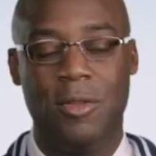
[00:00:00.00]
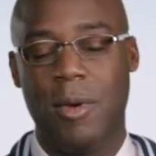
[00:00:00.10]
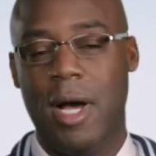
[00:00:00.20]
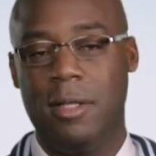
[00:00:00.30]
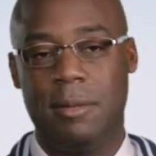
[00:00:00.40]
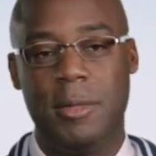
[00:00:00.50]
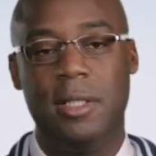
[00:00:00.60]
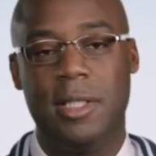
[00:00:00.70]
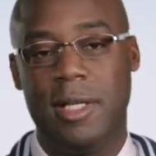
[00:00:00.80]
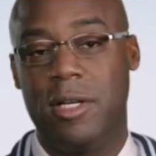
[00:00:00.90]
Throughout the
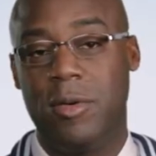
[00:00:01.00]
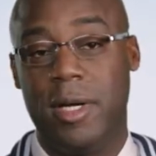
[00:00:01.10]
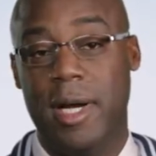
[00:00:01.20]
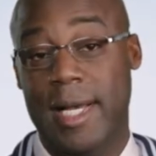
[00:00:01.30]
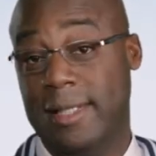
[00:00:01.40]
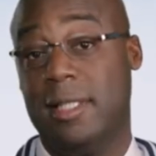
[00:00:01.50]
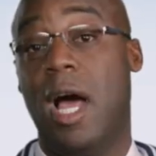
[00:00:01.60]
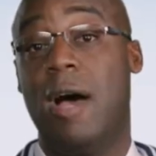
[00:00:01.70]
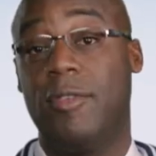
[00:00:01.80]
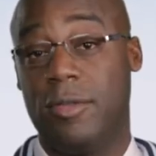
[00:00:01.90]
military career, as an
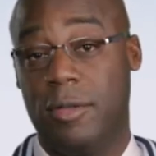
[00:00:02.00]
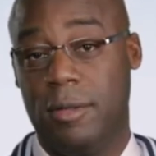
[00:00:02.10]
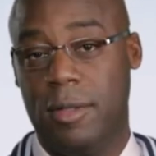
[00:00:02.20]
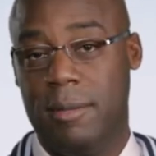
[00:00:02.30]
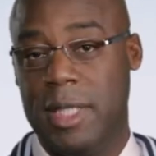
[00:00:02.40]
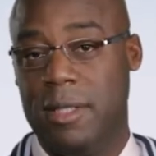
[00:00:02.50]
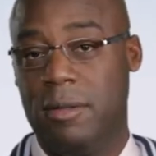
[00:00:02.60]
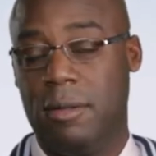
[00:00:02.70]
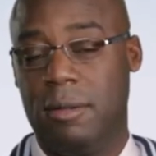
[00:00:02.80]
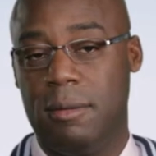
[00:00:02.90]
officer, I
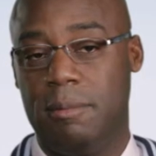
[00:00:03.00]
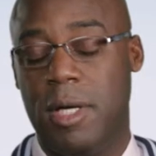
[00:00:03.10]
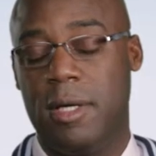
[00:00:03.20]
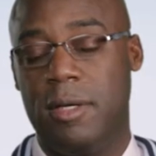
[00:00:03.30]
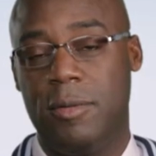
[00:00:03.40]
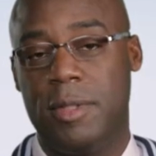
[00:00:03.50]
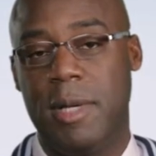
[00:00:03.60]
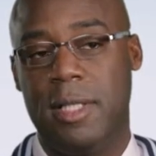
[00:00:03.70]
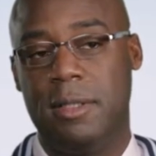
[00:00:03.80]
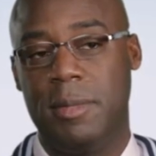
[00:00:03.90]
mean, your part of your
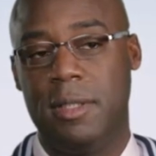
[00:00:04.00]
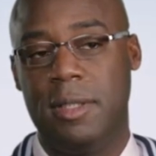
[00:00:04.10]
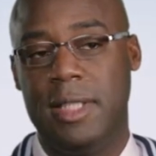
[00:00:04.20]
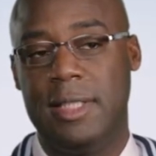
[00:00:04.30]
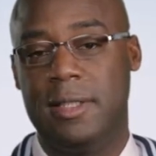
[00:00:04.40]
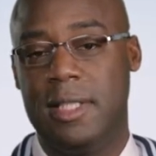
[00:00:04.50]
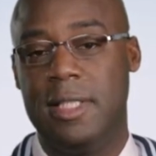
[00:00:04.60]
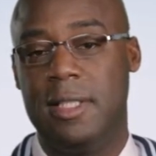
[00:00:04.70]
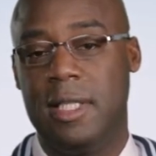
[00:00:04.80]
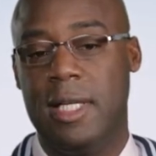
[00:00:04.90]
responsibility is
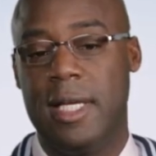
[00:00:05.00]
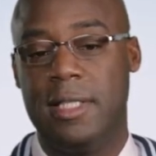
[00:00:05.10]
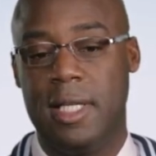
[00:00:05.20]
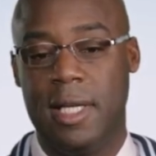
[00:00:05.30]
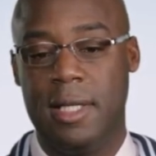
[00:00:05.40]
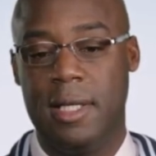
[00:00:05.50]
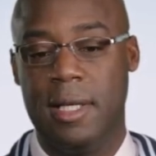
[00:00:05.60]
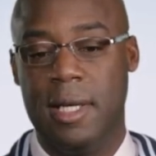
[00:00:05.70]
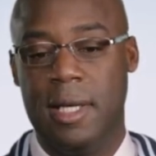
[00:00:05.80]
teaching and educating.